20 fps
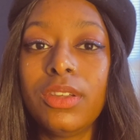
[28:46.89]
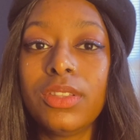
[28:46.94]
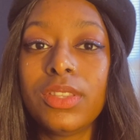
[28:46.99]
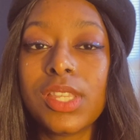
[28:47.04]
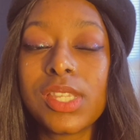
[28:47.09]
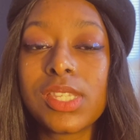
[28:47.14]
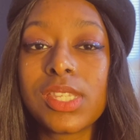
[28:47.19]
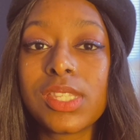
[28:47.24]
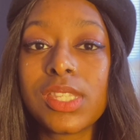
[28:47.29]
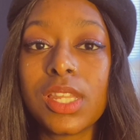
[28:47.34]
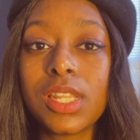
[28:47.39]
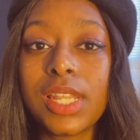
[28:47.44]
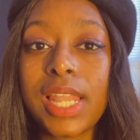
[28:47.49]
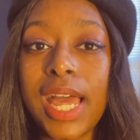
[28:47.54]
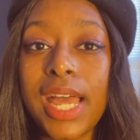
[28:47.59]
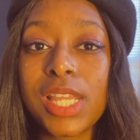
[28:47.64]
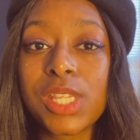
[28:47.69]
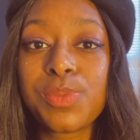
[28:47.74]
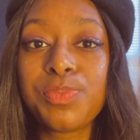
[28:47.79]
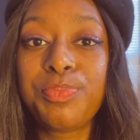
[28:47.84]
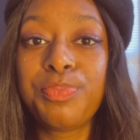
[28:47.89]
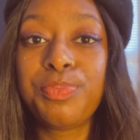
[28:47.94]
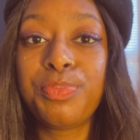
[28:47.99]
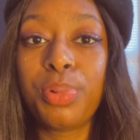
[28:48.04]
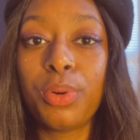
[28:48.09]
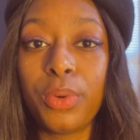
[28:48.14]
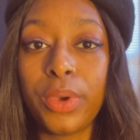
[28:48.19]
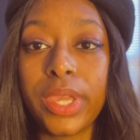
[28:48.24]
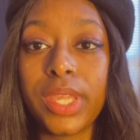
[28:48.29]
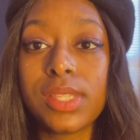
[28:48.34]
This is the last
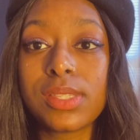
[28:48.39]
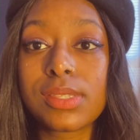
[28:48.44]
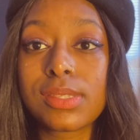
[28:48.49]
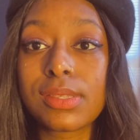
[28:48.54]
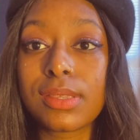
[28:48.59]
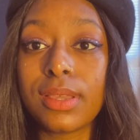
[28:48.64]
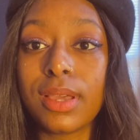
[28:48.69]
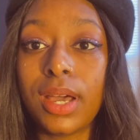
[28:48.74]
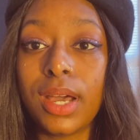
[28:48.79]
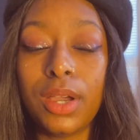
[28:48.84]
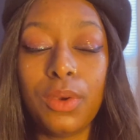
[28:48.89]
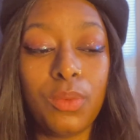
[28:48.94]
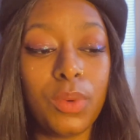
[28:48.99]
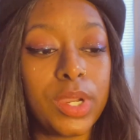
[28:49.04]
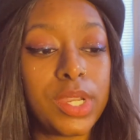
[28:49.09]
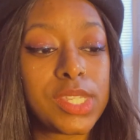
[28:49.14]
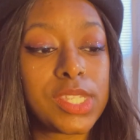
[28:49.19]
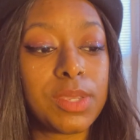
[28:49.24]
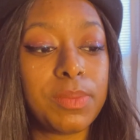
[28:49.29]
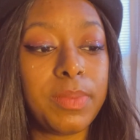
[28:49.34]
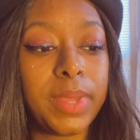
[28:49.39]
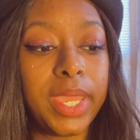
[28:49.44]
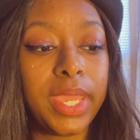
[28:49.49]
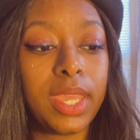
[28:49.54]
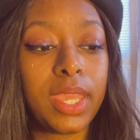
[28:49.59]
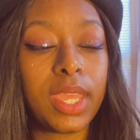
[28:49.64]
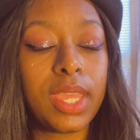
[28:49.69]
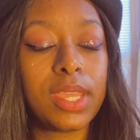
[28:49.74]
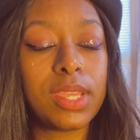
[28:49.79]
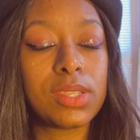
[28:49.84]
point I wanted to make
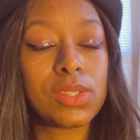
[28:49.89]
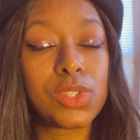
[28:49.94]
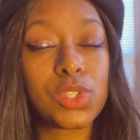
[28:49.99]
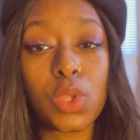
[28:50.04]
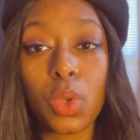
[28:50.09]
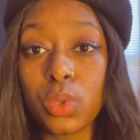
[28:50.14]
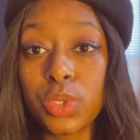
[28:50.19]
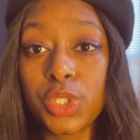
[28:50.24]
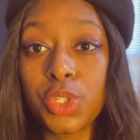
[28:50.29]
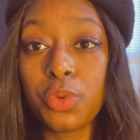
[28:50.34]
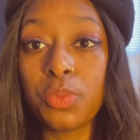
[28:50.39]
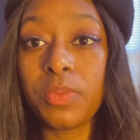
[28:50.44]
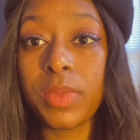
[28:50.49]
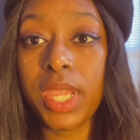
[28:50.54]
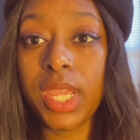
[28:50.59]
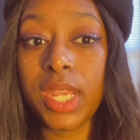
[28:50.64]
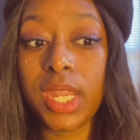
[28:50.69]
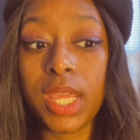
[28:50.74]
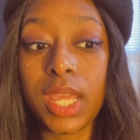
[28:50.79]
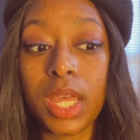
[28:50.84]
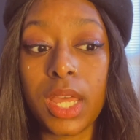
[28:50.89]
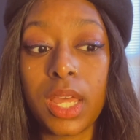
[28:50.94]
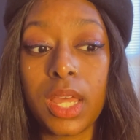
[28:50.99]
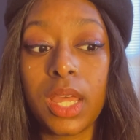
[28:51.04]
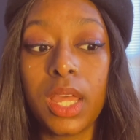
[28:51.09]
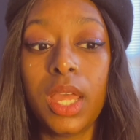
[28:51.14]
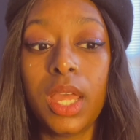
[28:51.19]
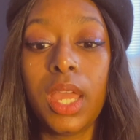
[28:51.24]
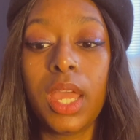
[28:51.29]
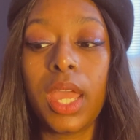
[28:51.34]
is social media
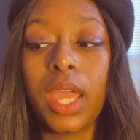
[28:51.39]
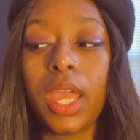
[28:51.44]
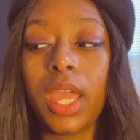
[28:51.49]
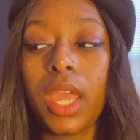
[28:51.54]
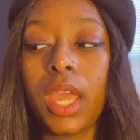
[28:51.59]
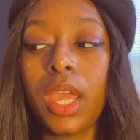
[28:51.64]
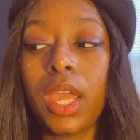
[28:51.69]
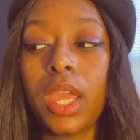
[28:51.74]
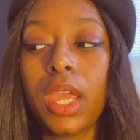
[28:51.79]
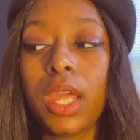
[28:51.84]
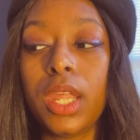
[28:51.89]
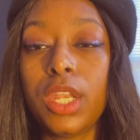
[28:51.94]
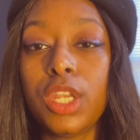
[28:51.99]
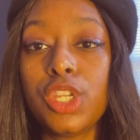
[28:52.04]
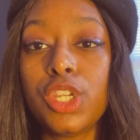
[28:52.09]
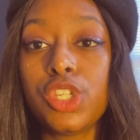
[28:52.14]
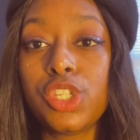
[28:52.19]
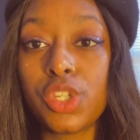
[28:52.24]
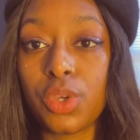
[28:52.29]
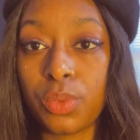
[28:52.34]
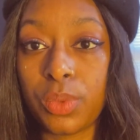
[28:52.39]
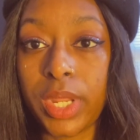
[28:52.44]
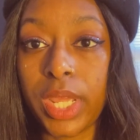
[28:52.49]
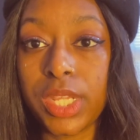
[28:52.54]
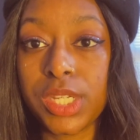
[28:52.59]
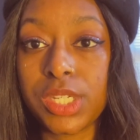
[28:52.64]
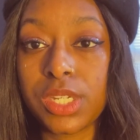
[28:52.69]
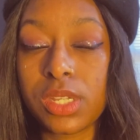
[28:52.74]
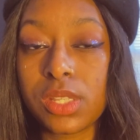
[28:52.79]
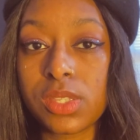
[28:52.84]
and
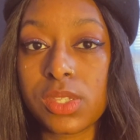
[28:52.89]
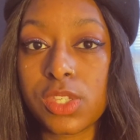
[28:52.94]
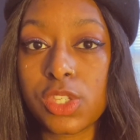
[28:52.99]
donations.